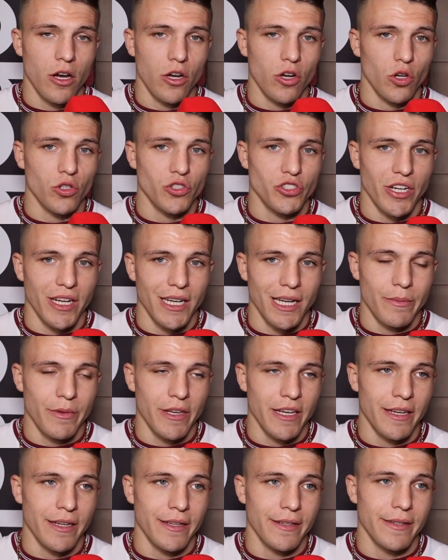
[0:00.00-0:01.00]
Contract
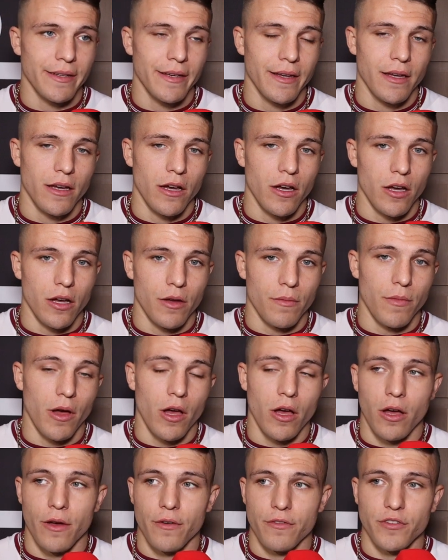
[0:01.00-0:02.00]
Limited,
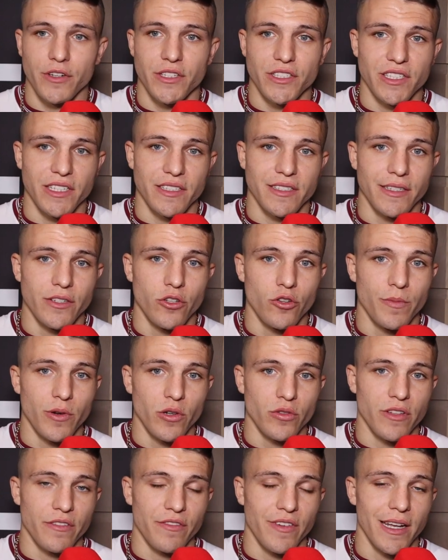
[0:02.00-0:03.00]
360 New
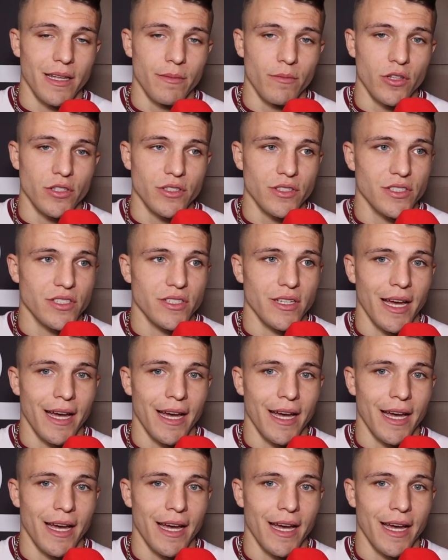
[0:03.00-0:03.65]
Build Developments,